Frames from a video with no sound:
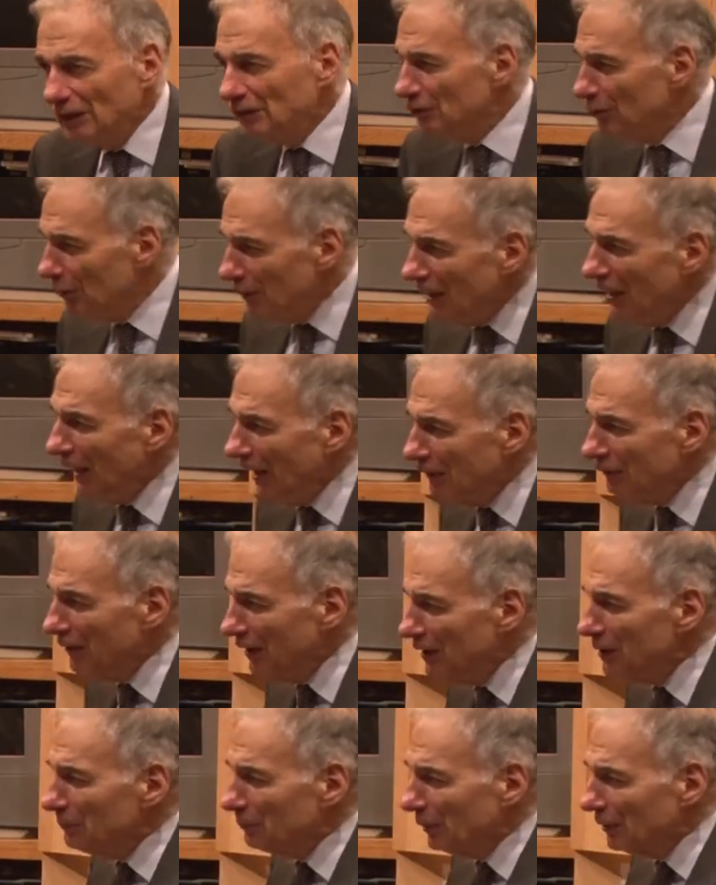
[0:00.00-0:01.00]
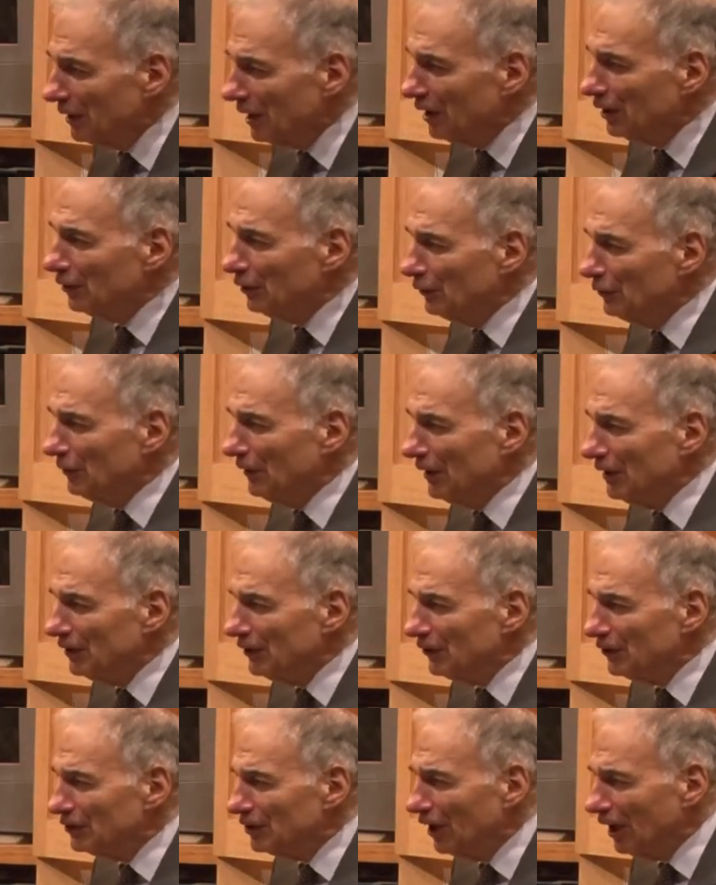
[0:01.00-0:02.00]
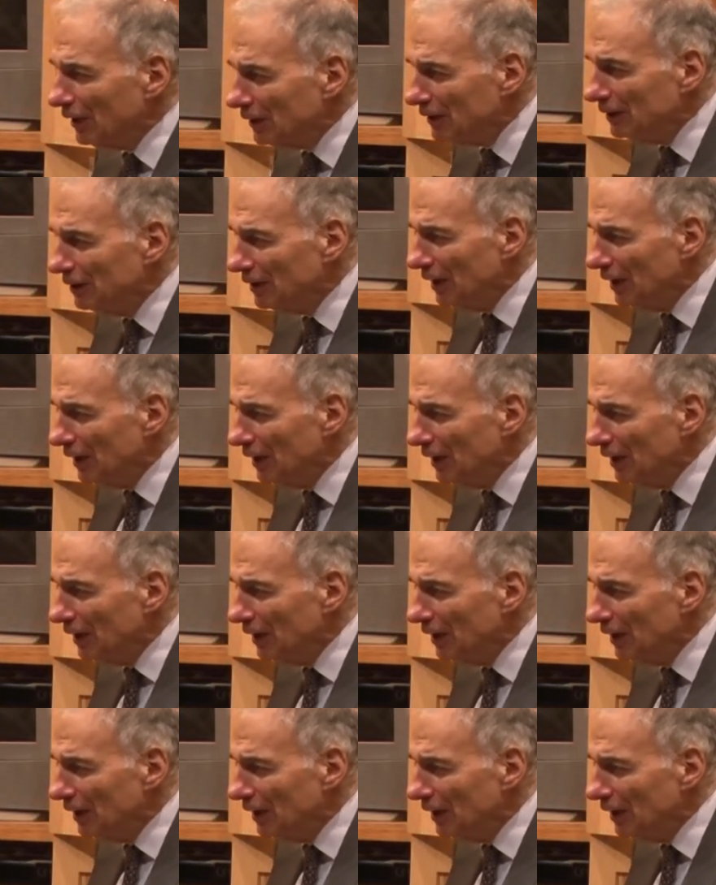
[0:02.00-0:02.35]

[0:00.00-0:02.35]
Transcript: do we have any political figures talking